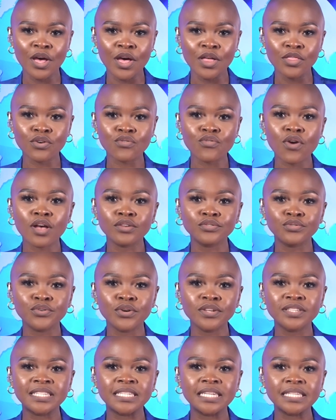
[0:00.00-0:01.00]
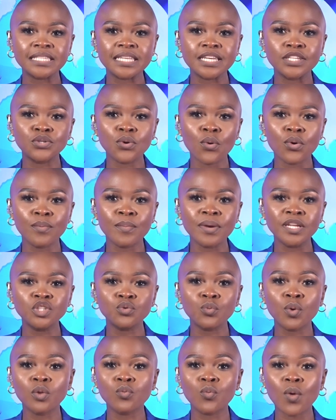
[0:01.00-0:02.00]
The grassroots disky
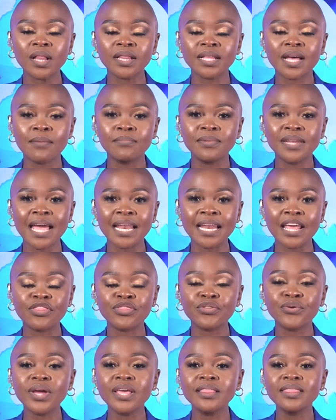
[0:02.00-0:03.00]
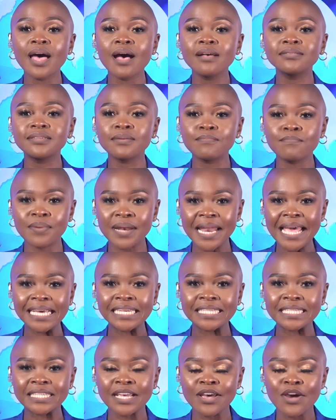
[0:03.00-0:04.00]
tournament will welcome nearly 3,000
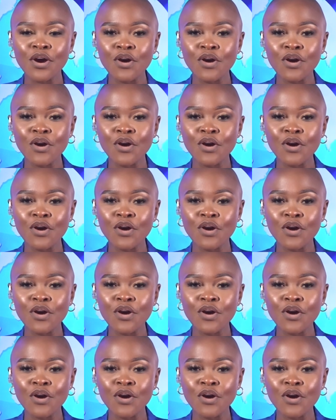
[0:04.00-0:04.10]
players